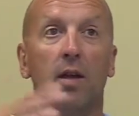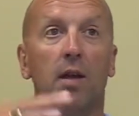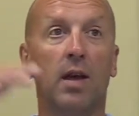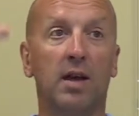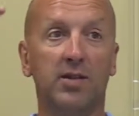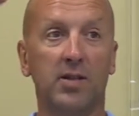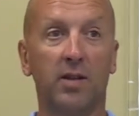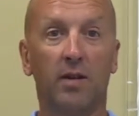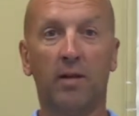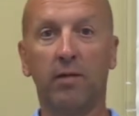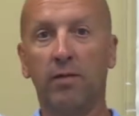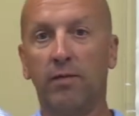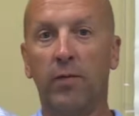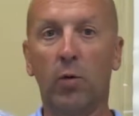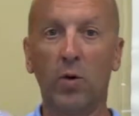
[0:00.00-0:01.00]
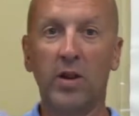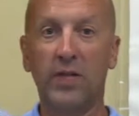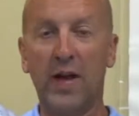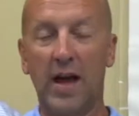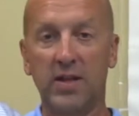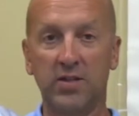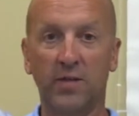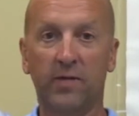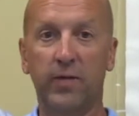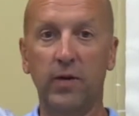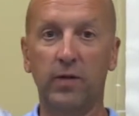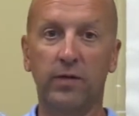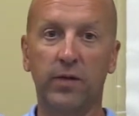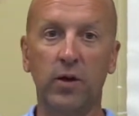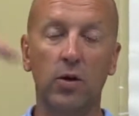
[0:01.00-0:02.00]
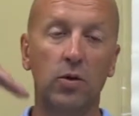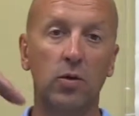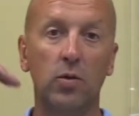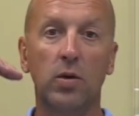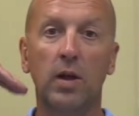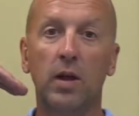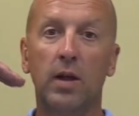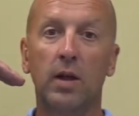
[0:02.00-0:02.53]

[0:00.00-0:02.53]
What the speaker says: as a 40,000 foot view,